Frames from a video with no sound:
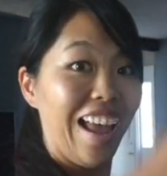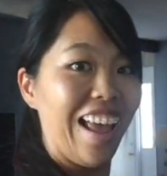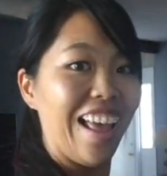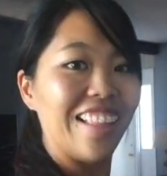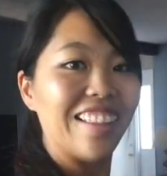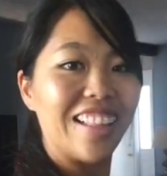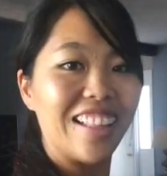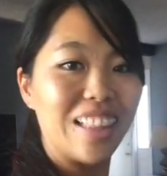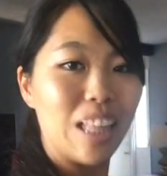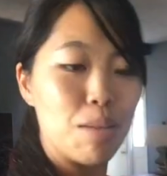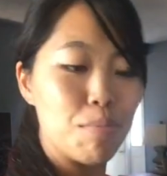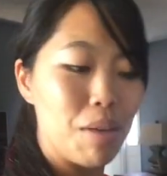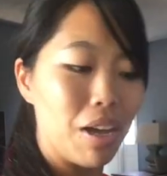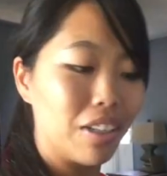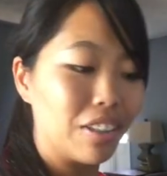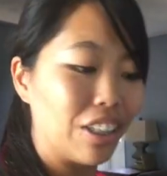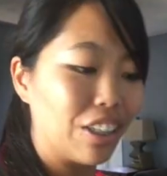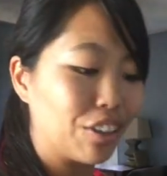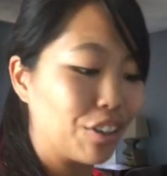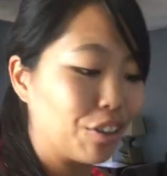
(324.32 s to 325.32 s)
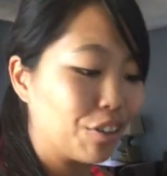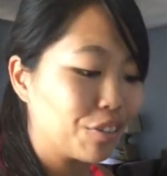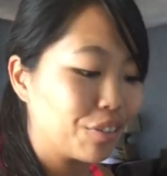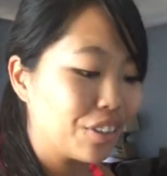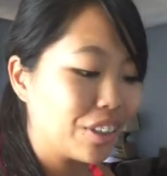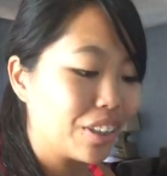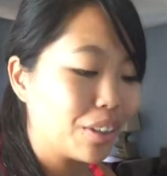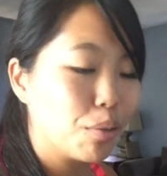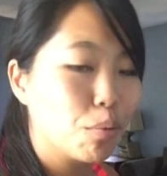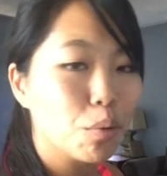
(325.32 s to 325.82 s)
and let that backlog go
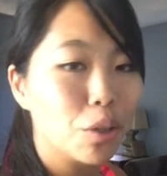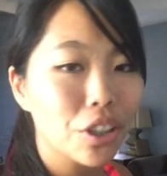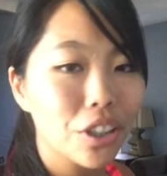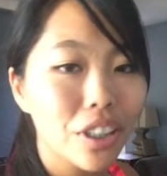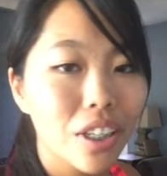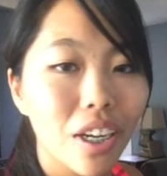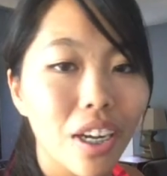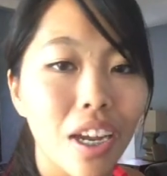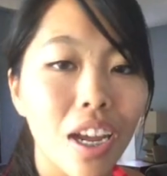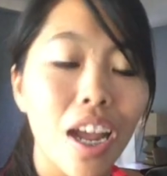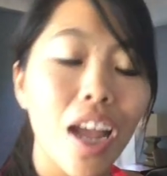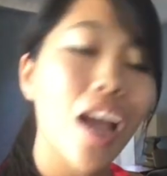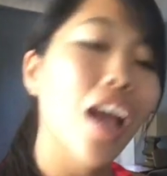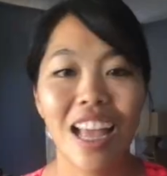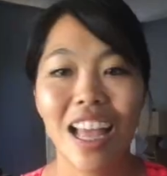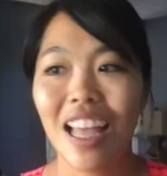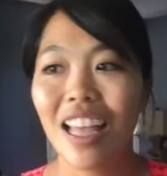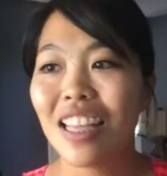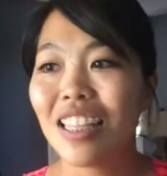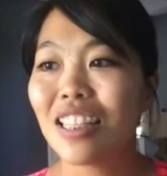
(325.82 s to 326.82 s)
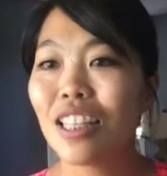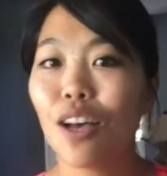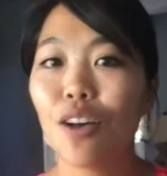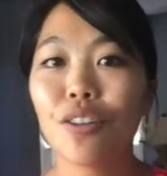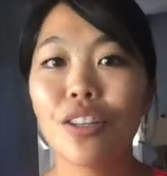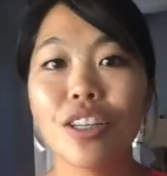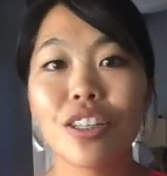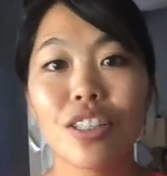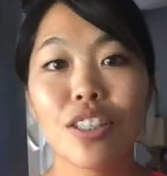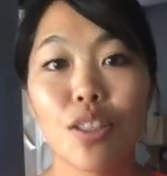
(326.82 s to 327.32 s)
to work.
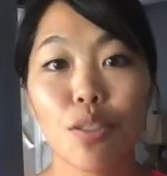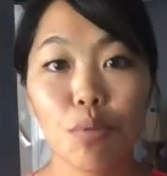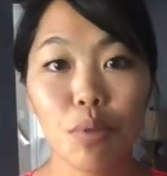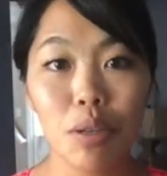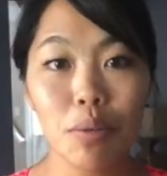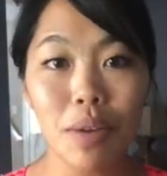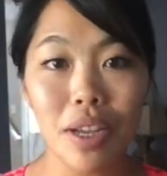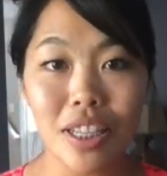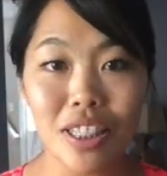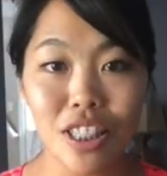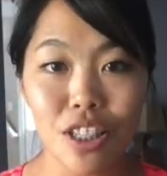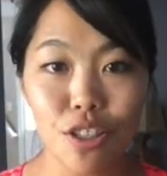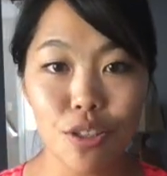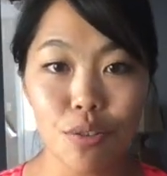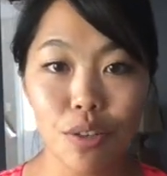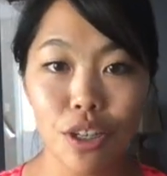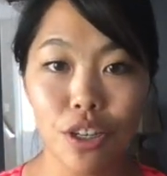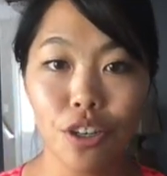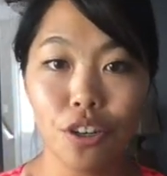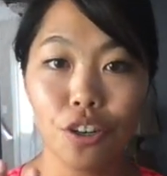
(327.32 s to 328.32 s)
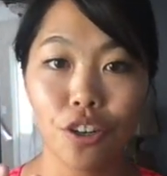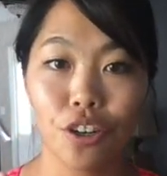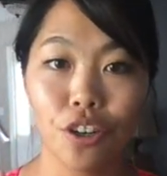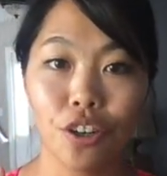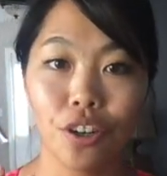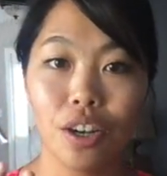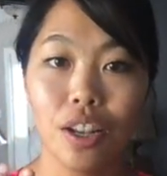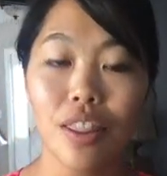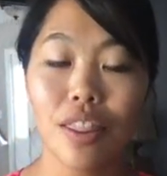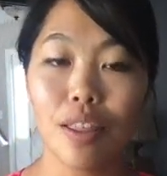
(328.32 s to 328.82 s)
So there's three ways that you can
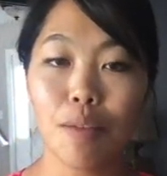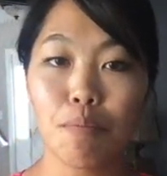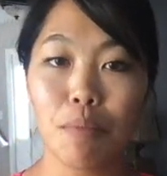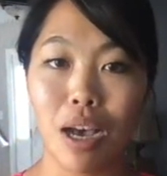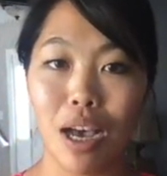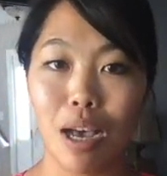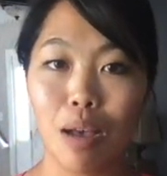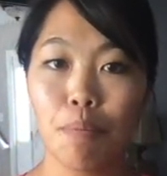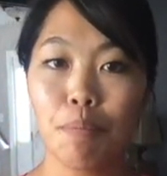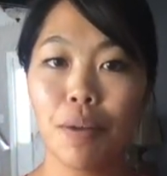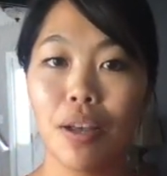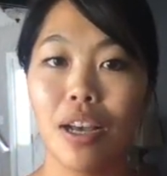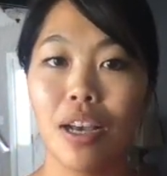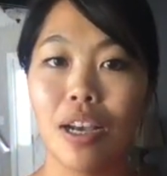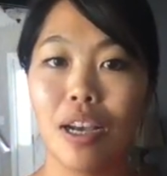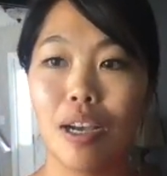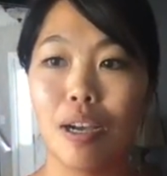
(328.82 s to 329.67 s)
earn the mop.